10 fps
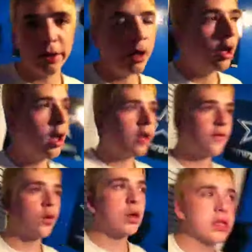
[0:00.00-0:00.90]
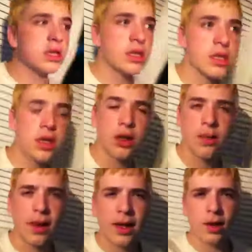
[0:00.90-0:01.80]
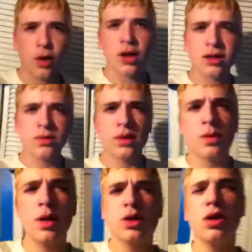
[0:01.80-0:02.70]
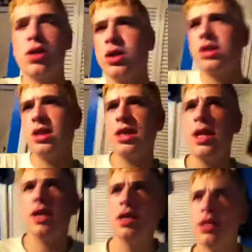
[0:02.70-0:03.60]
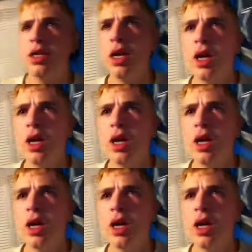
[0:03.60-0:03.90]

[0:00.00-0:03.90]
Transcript: her. And of course, it's going to be in the Christmas special. As you see at the end,